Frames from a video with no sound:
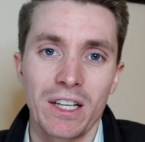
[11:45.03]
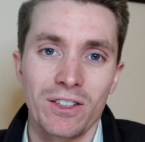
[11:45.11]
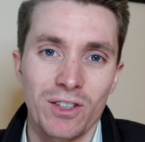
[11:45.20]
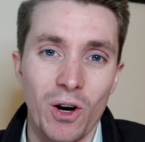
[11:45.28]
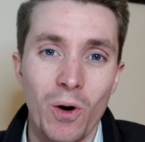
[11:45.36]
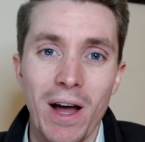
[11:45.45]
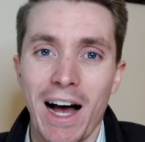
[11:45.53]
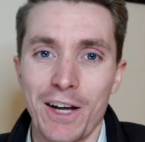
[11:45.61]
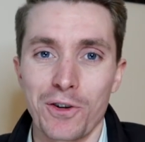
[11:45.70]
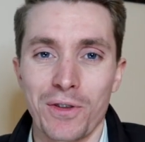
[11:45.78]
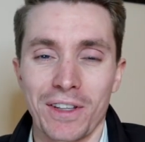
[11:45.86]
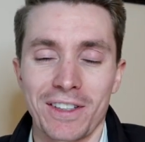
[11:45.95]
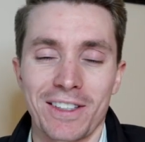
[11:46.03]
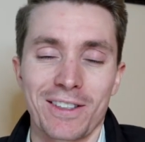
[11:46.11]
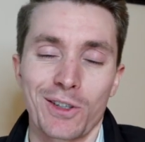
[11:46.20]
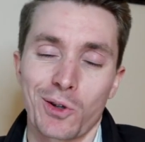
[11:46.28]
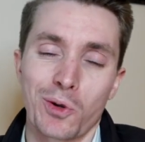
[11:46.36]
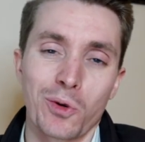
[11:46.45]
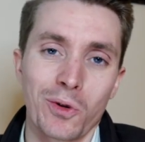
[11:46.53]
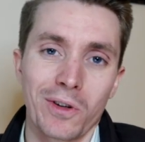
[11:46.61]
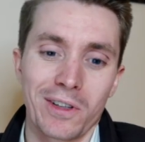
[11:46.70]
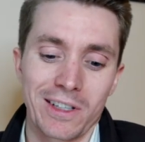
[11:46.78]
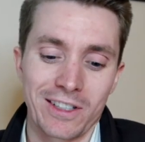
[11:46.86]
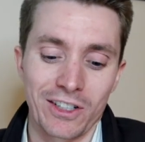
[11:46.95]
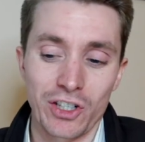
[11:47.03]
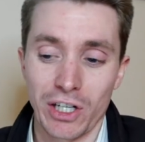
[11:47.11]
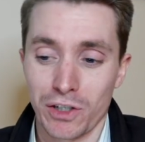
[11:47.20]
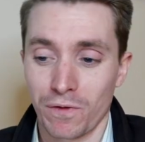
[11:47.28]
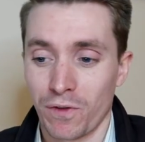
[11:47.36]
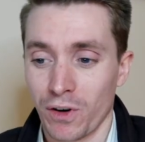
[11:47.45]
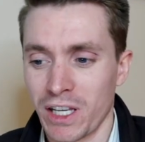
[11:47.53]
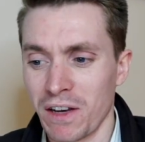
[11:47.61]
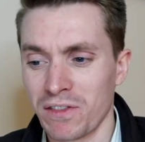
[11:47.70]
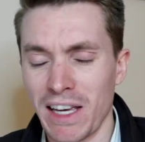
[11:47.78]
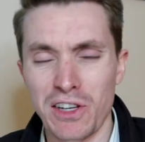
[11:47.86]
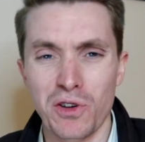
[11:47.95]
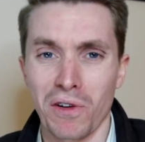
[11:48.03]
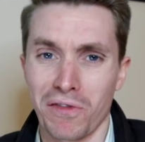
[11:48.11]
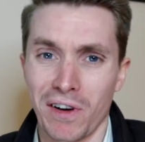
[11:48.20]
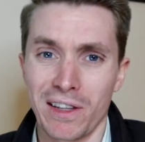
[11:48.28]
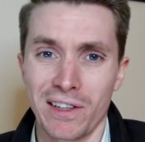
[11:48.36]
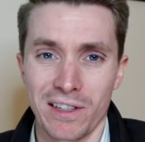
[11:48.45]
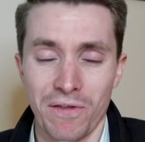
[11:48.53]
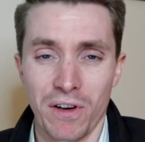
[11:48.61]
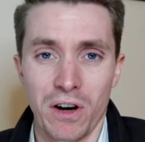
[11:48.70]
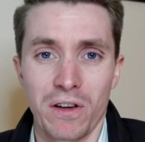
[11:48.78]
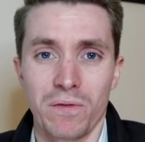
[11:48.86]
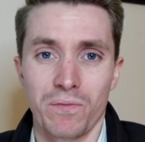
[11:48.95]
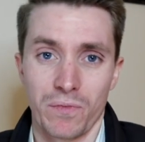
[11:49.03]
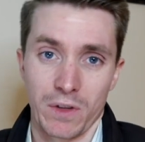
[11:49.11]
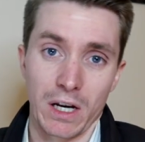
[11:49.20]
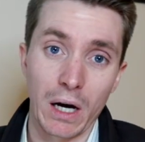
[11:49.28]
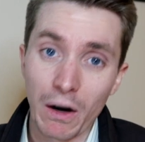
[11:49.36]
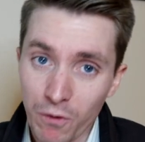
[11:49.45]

So I do think this is a cool suggestion for a gift, and you can find these at very uh,